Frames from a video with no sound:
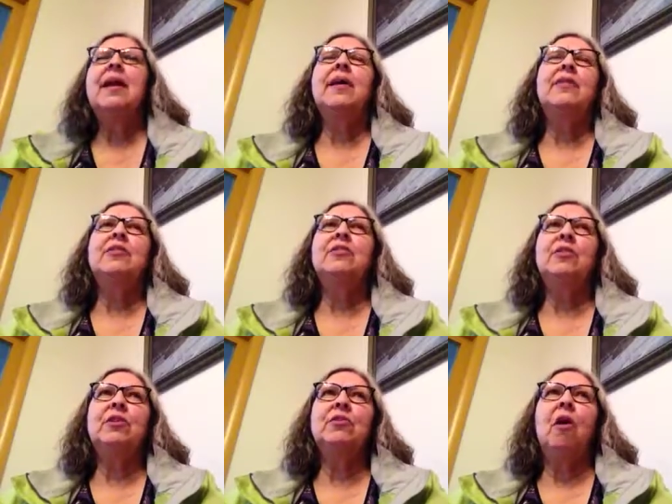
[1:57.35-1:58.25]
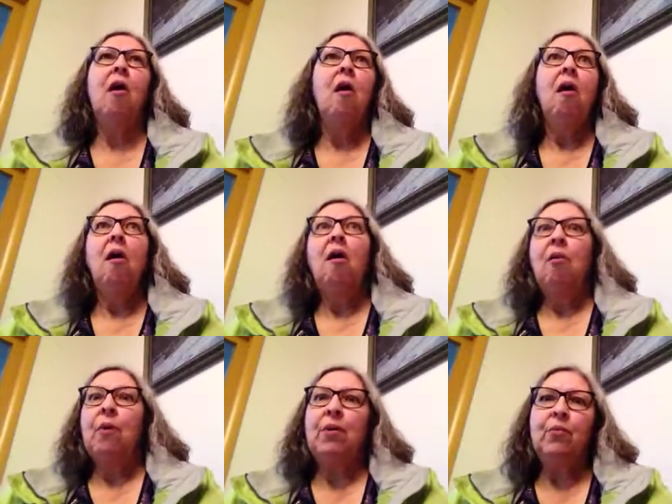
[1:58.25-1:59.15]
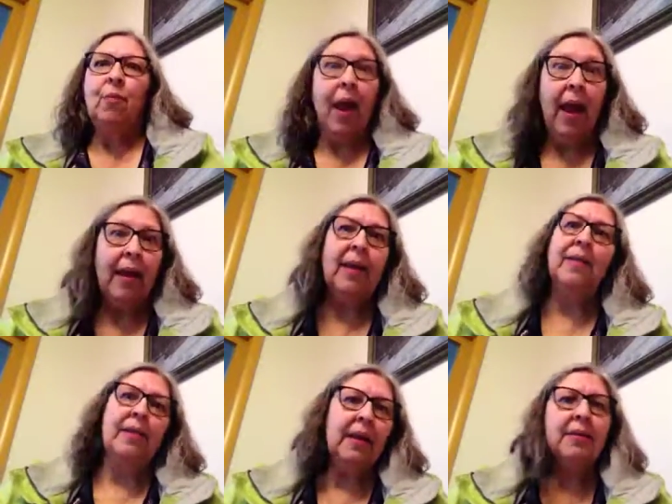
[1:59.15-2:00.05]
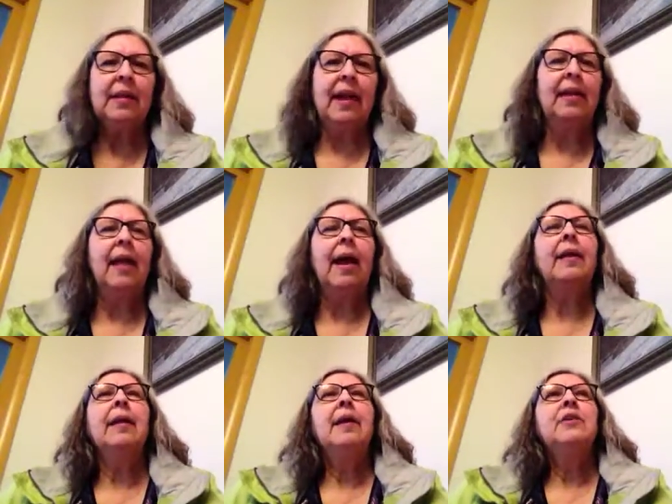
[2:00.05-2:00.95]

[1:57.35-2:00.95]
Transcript: And the students, oh, we'd wreck and things like that.